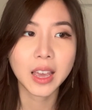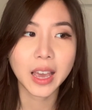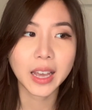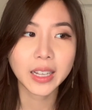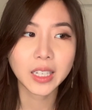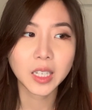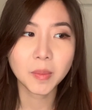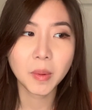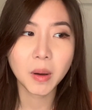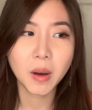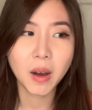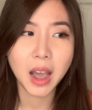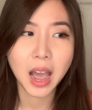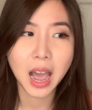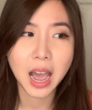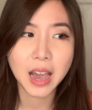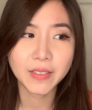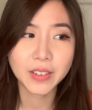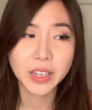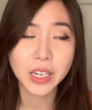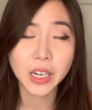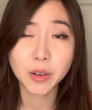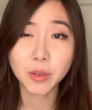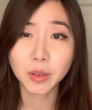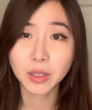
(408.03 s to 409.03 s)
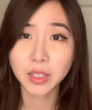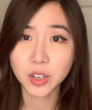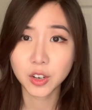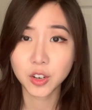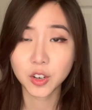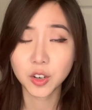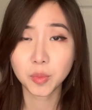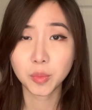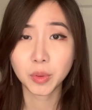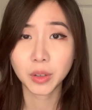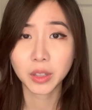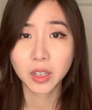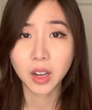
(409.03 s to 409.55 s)
It's about having a
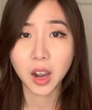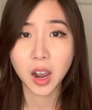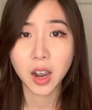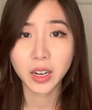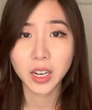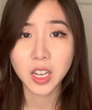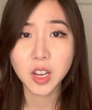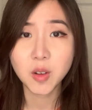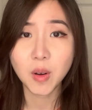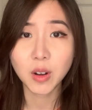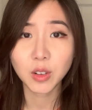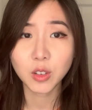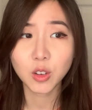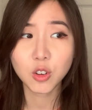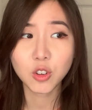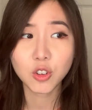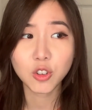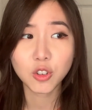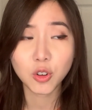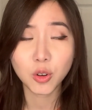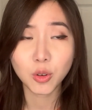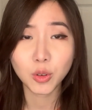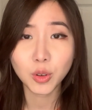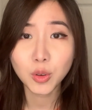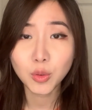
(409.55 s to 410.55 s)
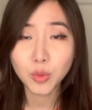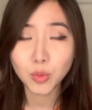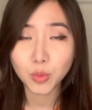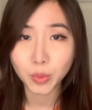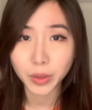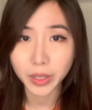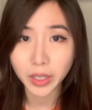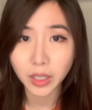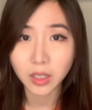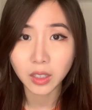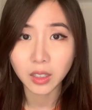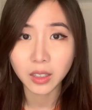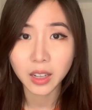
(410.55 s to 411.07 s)
relationship with God. He wants to show you
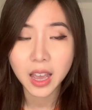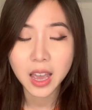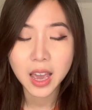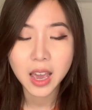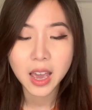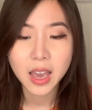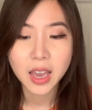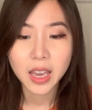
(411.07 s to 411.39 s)
real.